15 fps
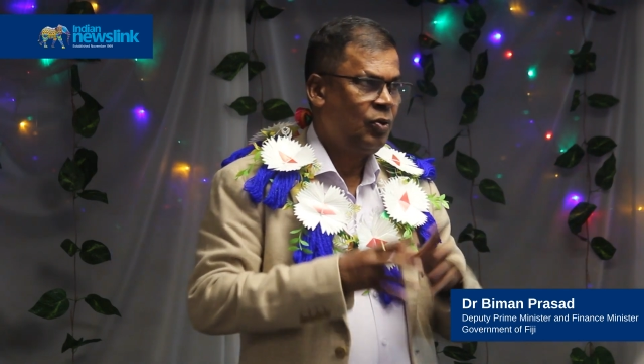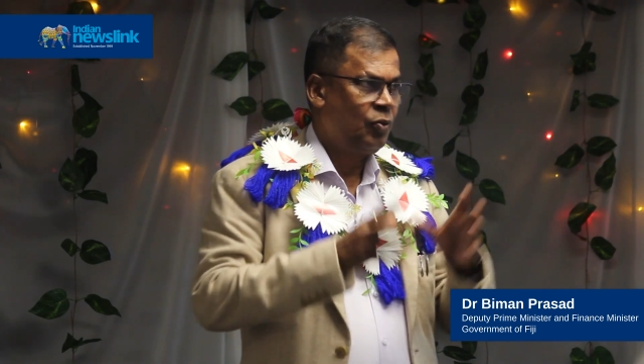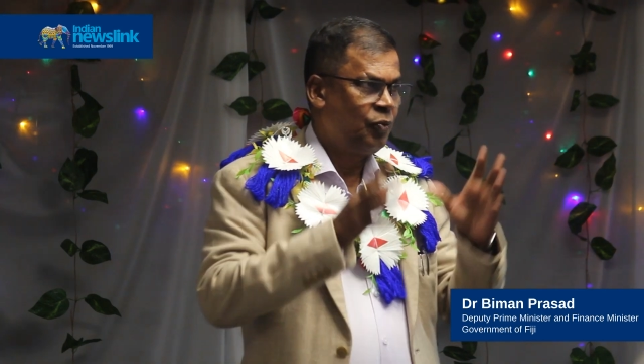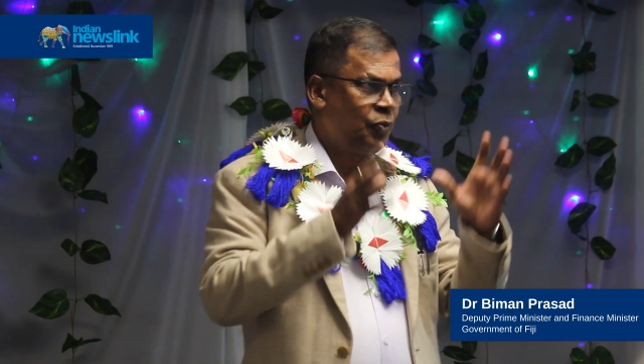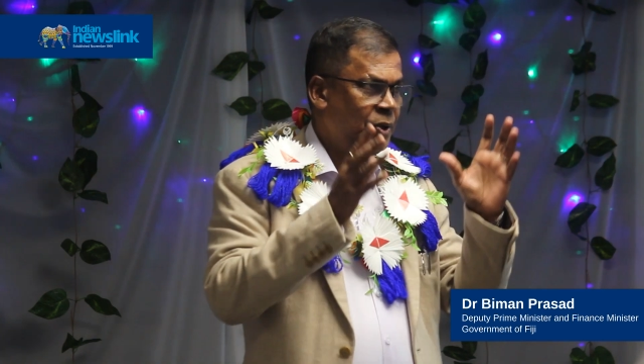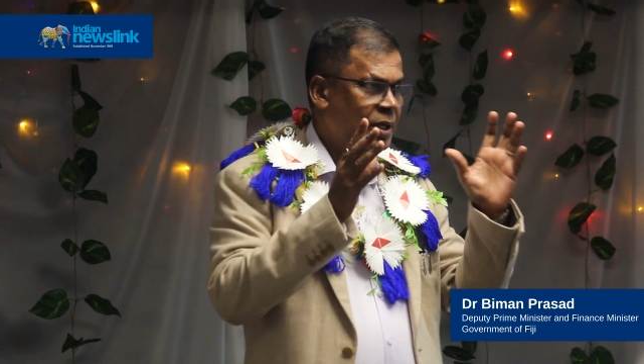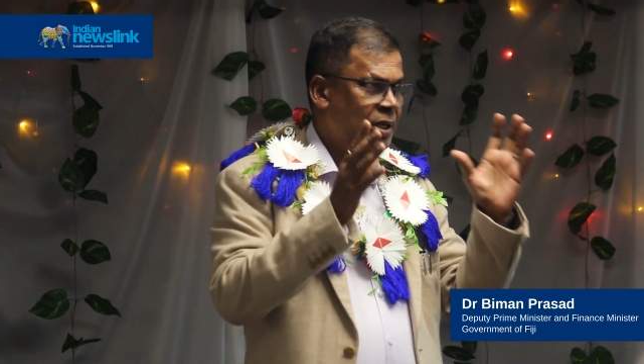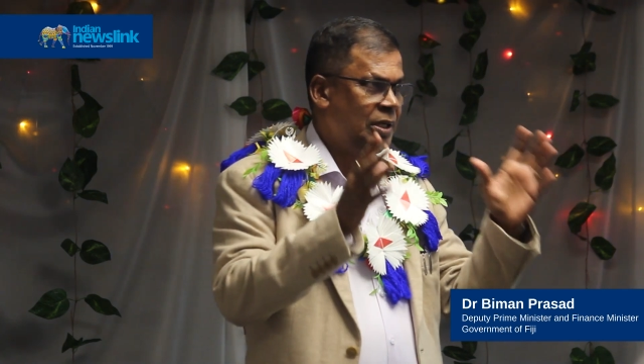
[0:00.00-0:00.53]

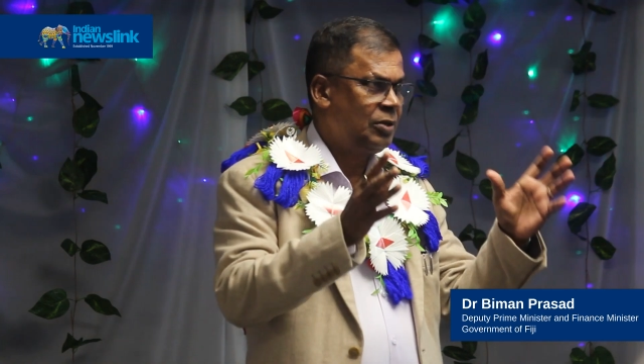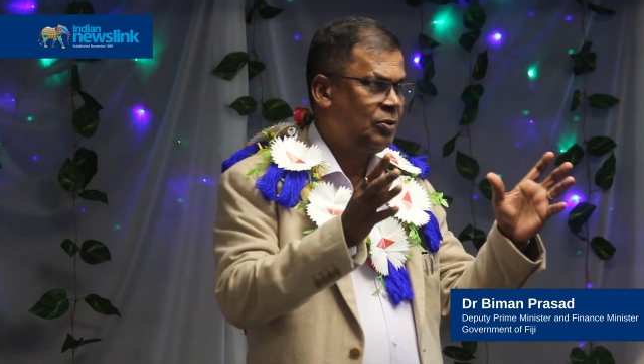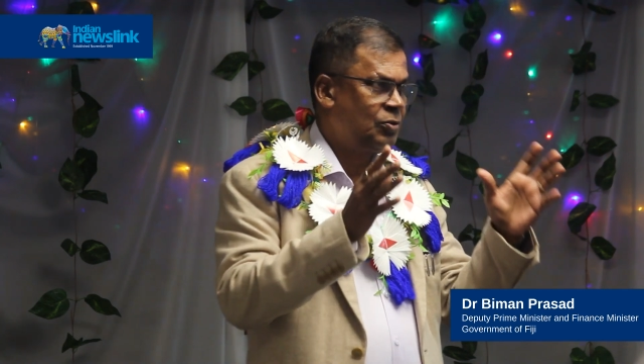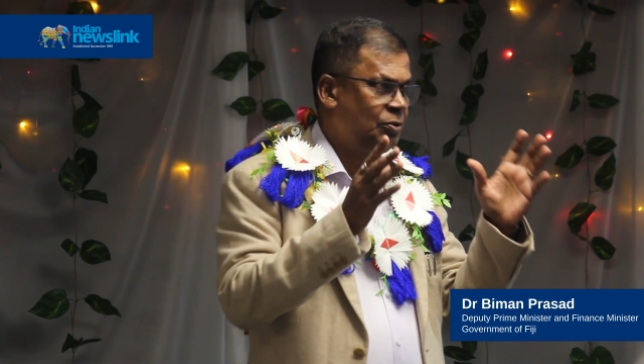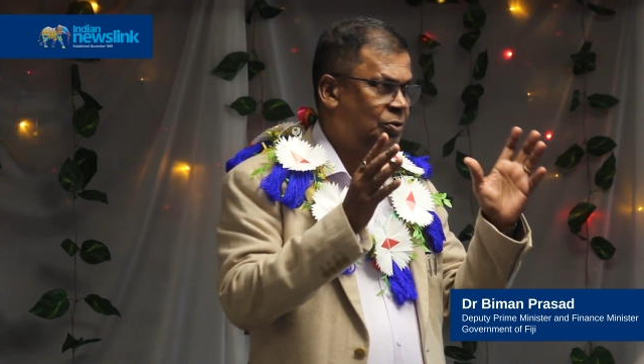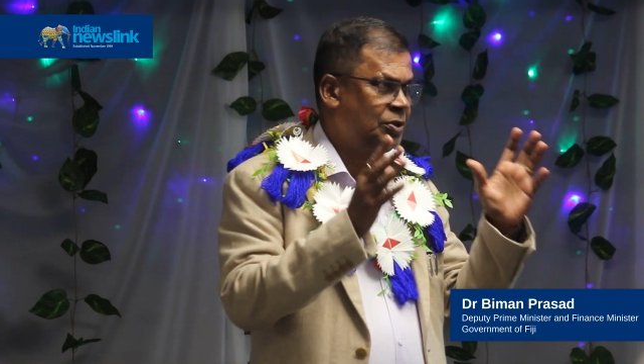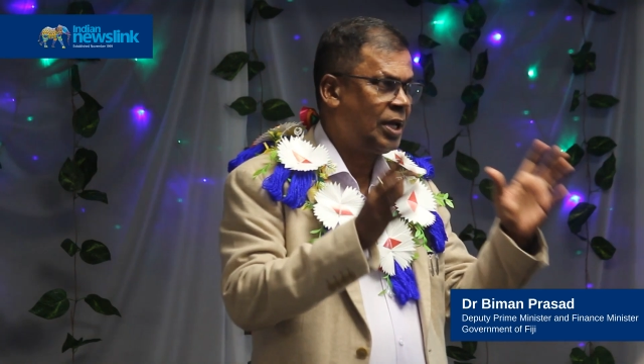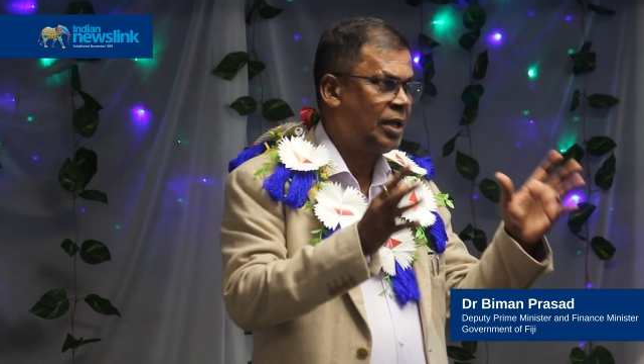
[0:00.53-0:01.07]
we need
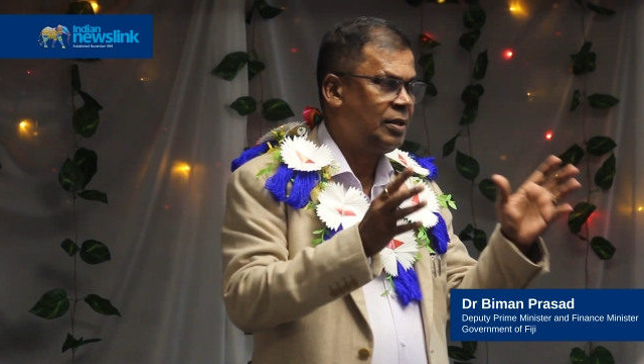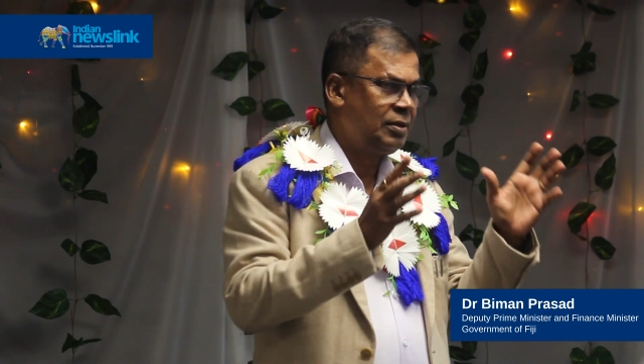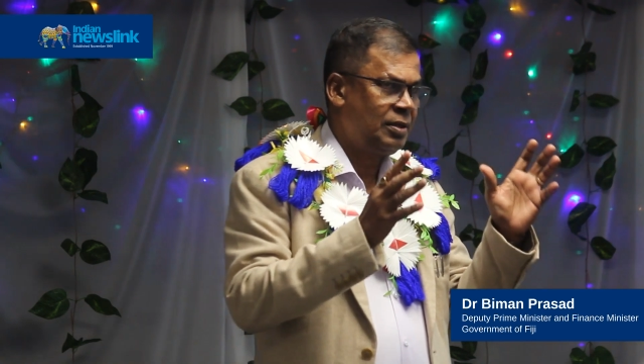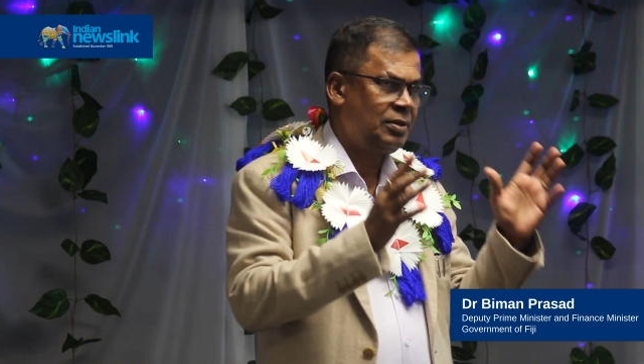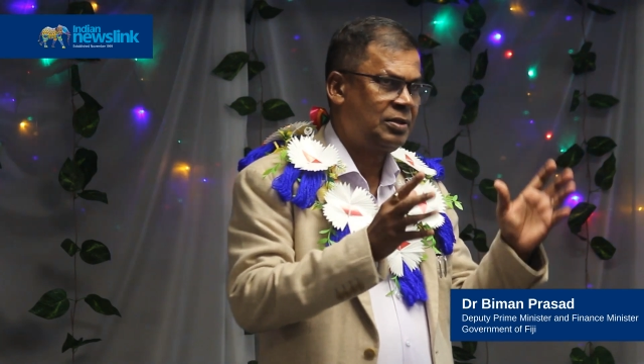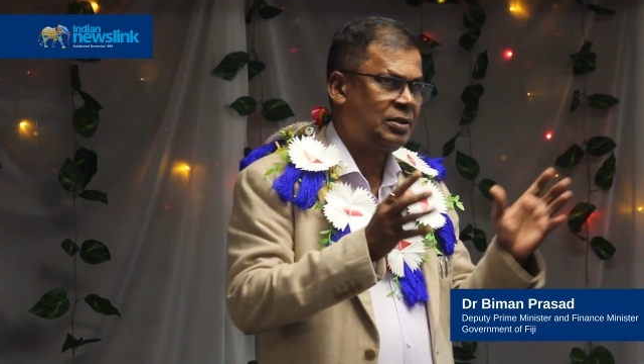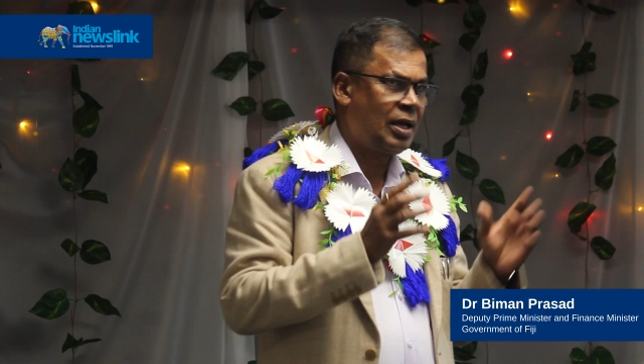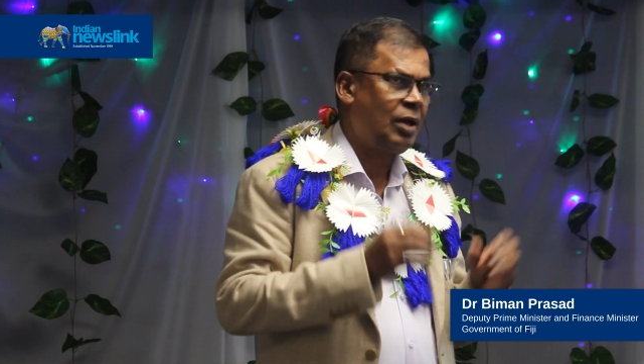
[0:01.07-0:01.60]
to change the
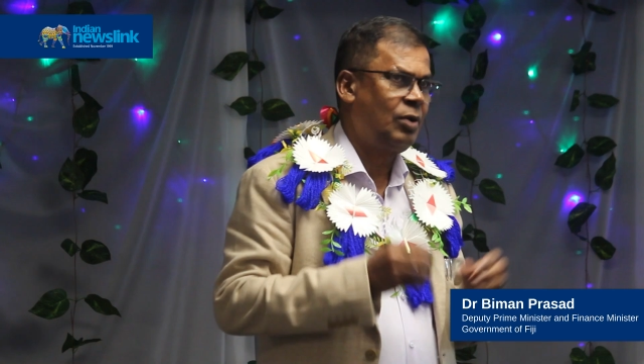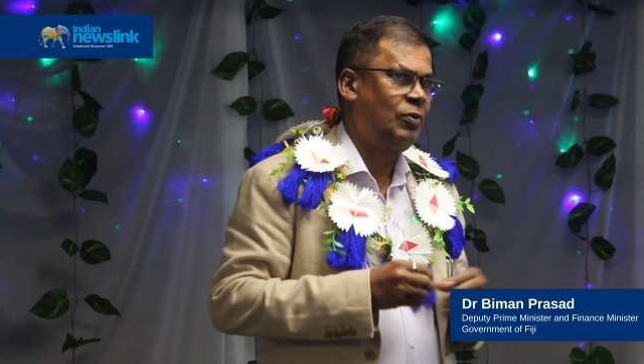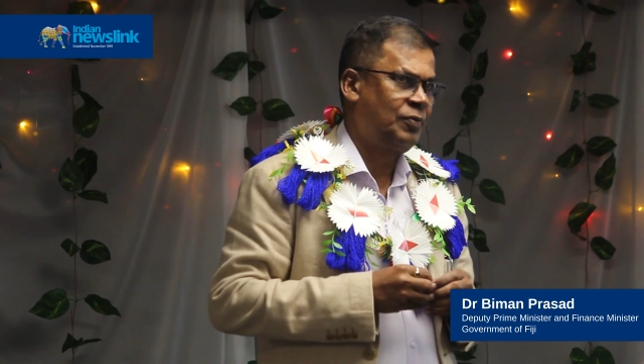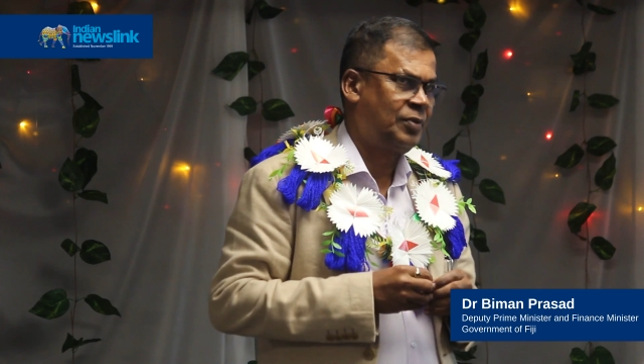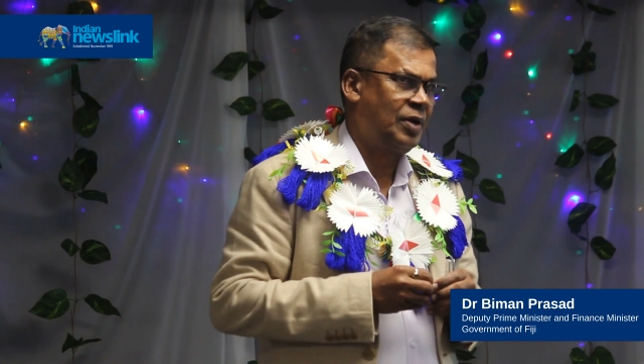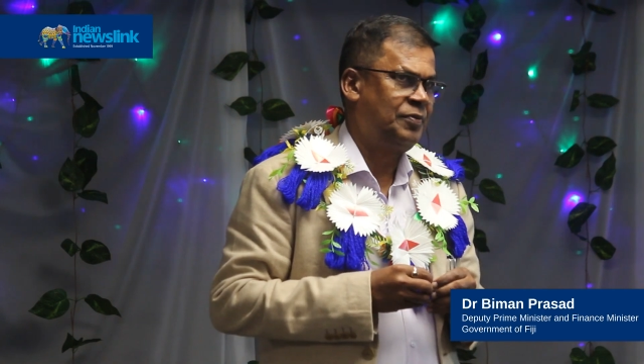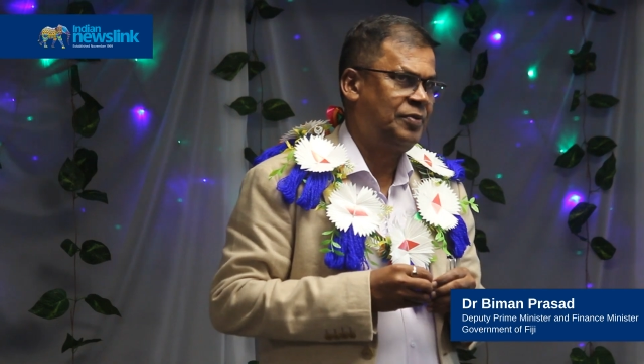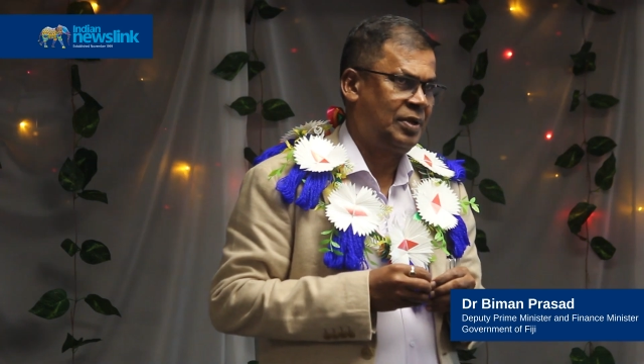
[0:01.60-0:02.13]
style of
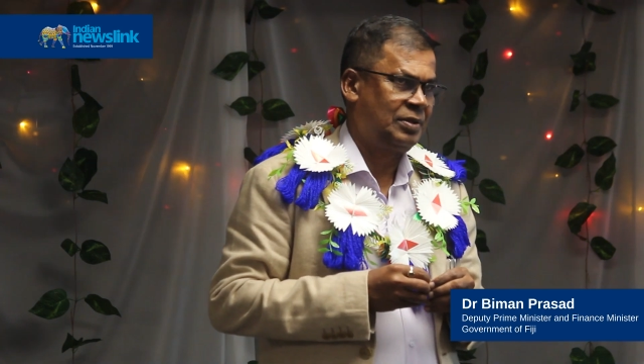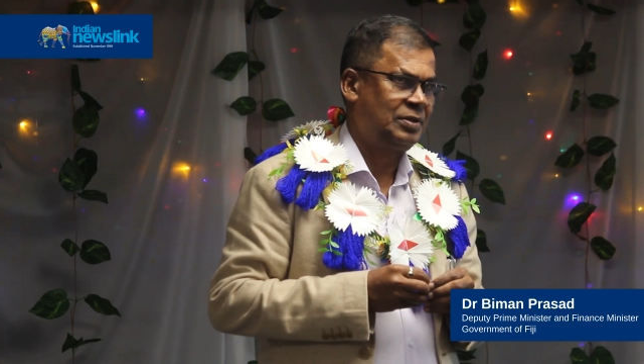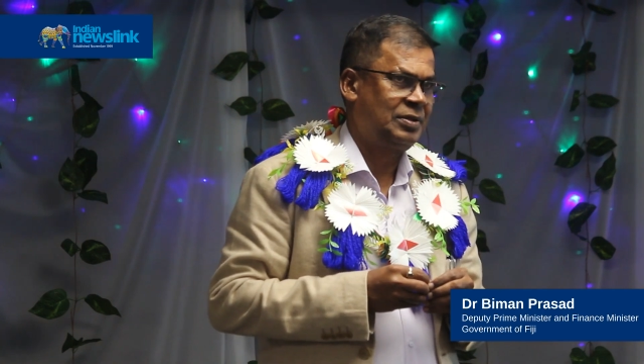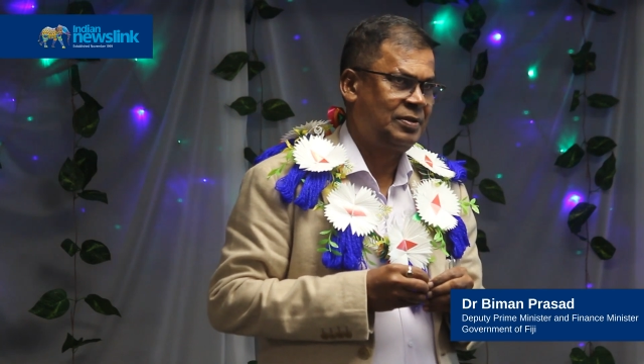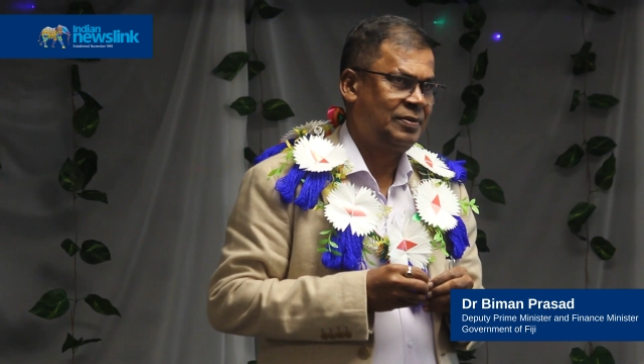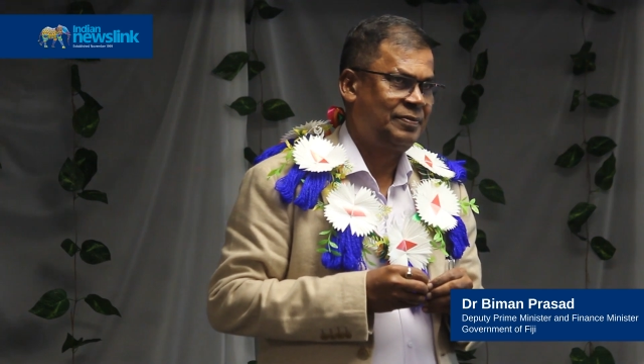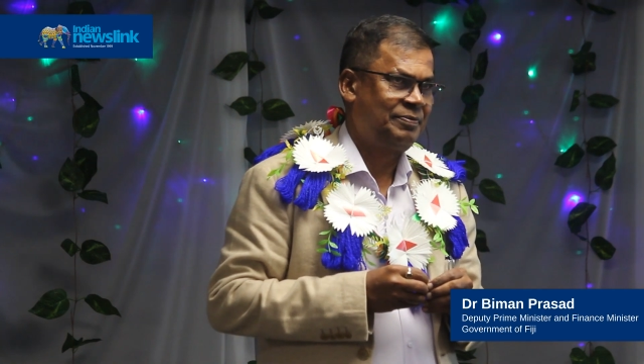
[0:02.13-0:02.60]
governance.